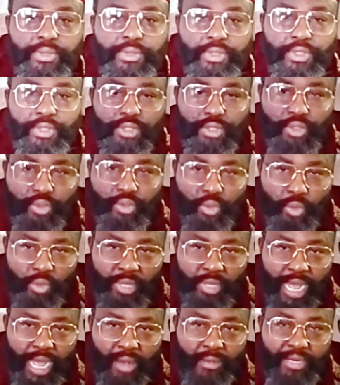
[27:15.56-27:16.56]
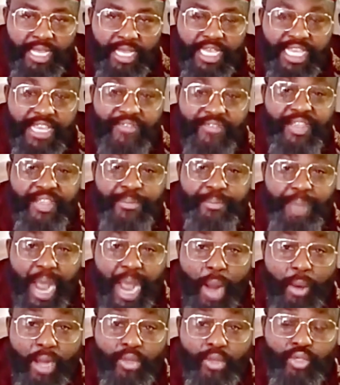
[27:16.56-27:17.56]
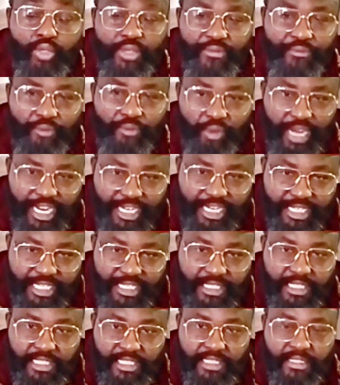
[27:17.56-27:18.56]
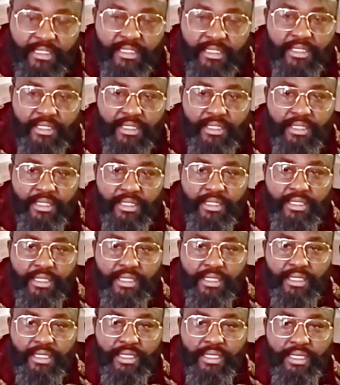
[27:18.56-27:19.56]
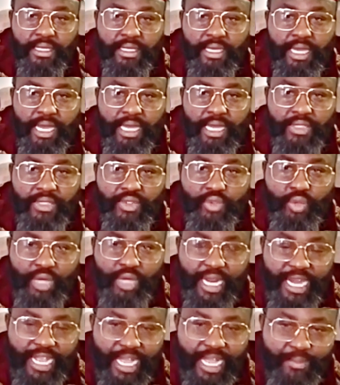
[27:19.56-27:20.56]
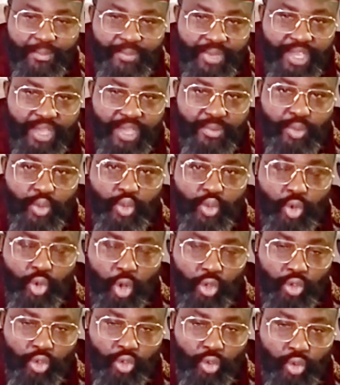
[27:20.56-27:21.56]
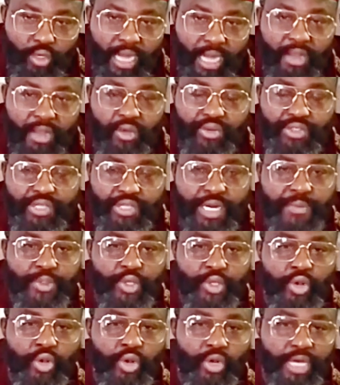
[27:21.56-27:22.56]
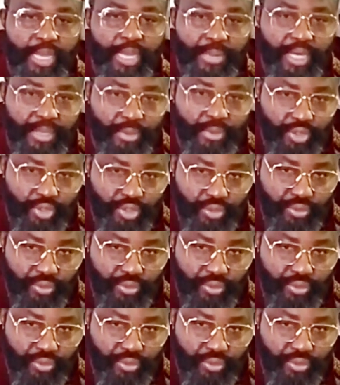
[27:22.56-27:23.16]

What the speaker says: So now they give the power to the Fulanis so that they can be able to control that contraption called Aminebuzu.